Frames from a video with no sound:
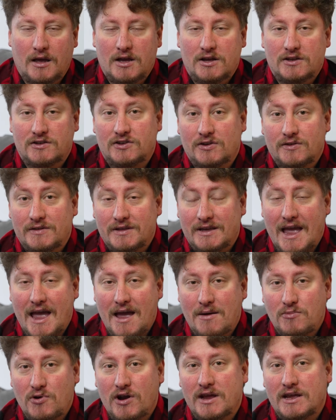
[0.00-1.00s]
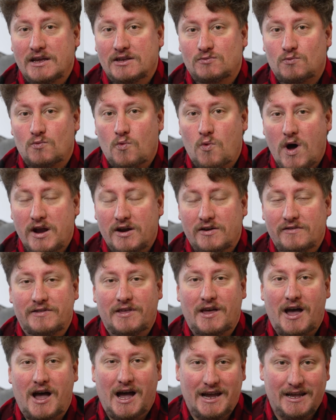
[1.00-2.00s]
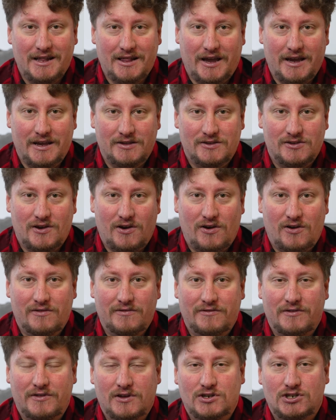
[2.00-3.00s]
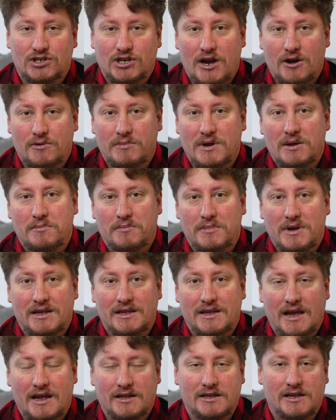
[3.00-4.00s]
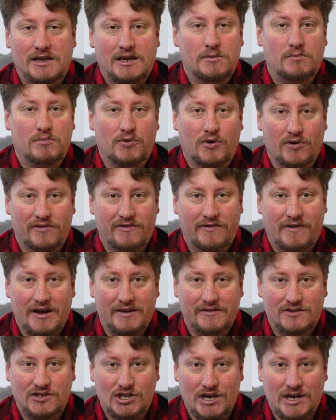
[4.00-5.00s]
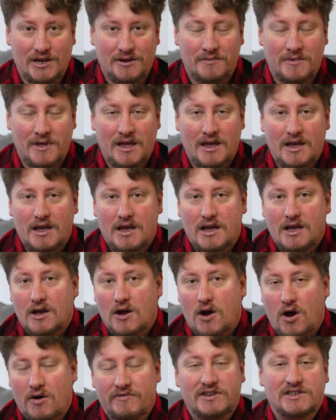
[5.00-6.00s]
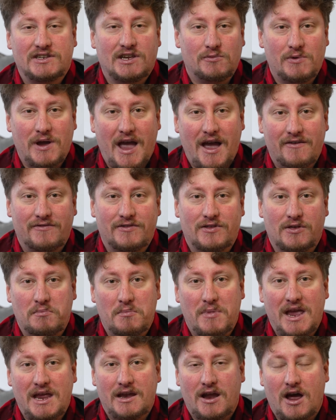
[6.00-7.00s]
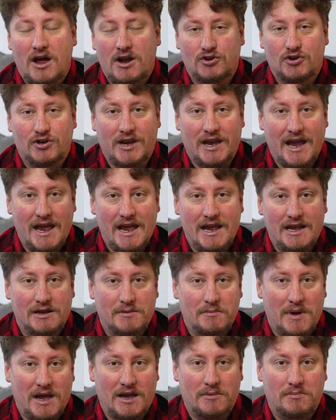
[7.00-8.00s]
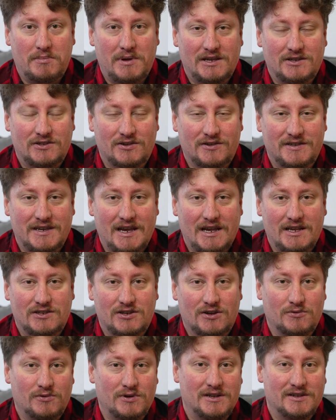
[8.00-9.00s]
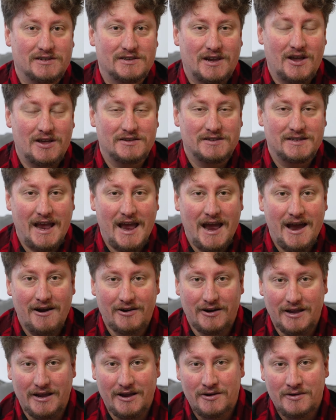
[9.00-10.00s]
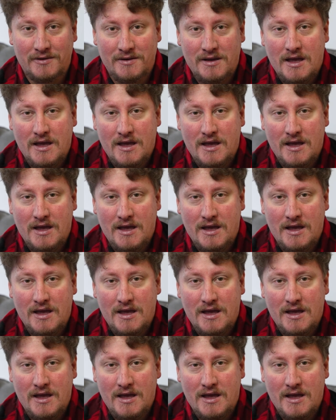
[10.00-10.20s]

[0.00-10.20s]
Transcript: So the camera is one of the highlights of the Xiaomi Mi 10T Pro 5G. Obviously we have the main 108 megapixel sensor we discussed earlier,